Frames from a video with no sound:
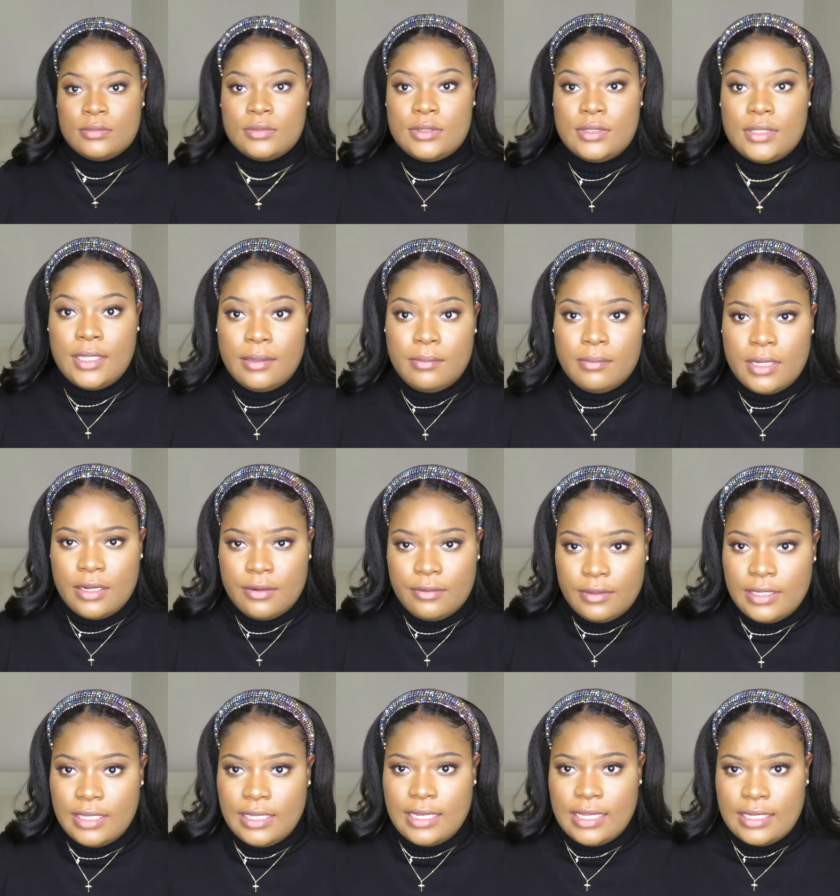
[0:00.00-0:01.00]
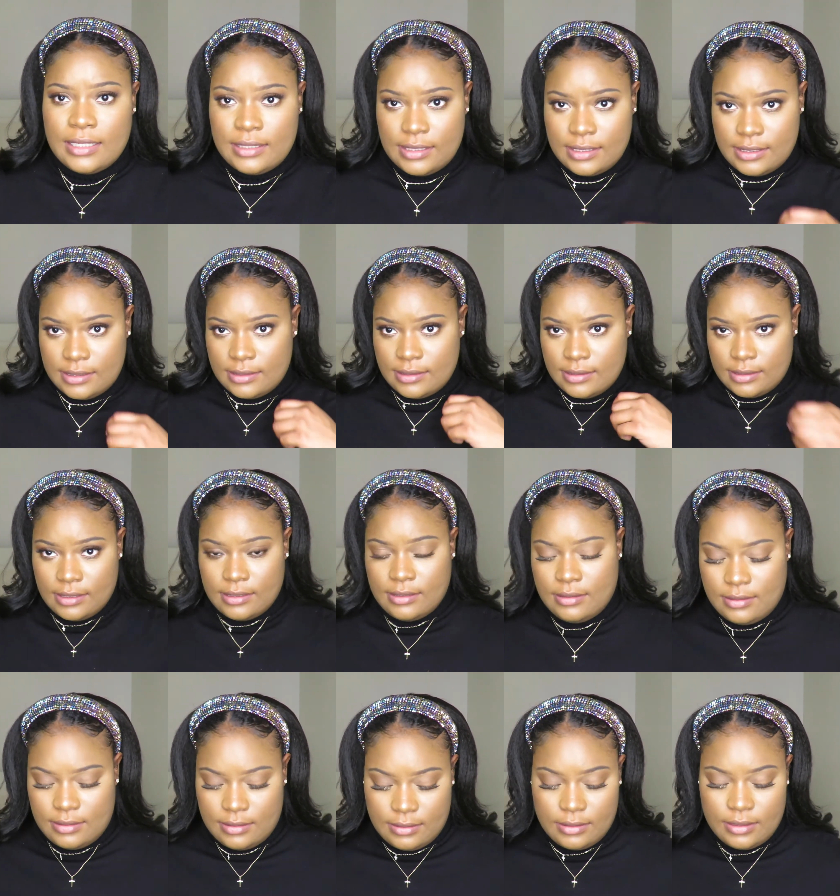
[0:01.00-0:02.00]
Yeah, but I really like this.
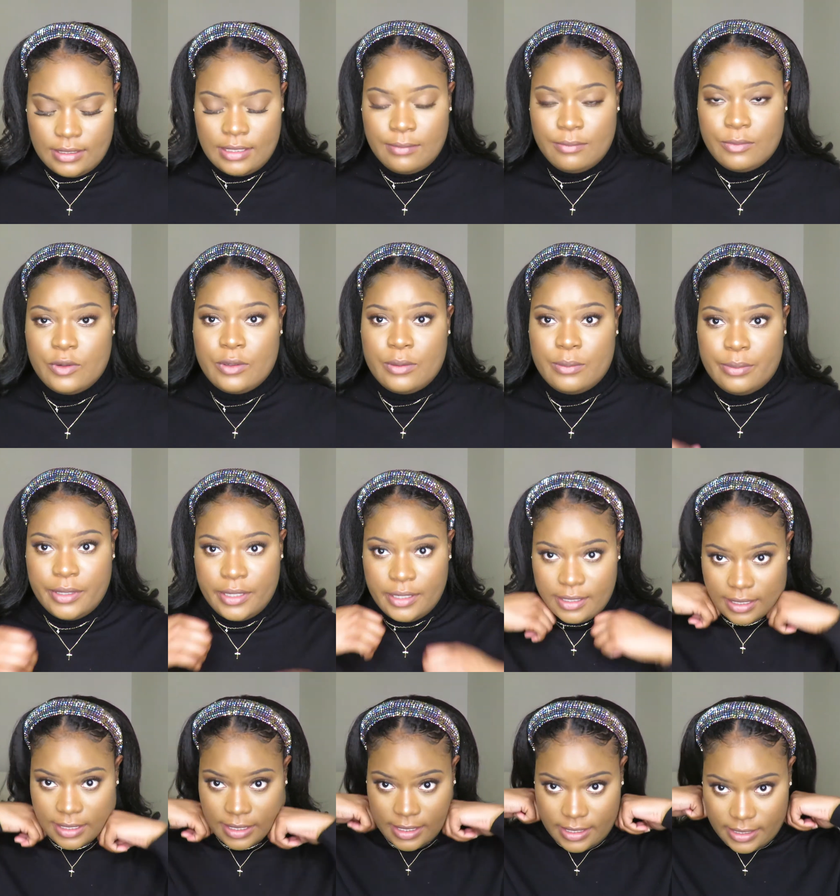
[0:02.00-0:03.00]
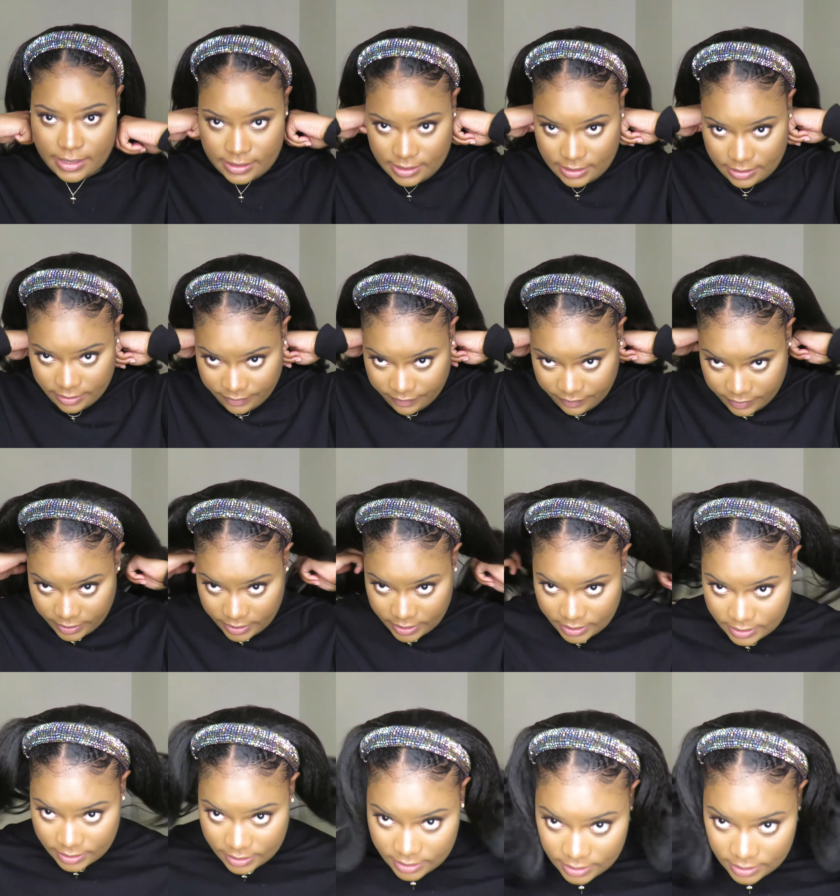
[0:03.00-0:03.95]
And I'm gonna bring the hair to the front.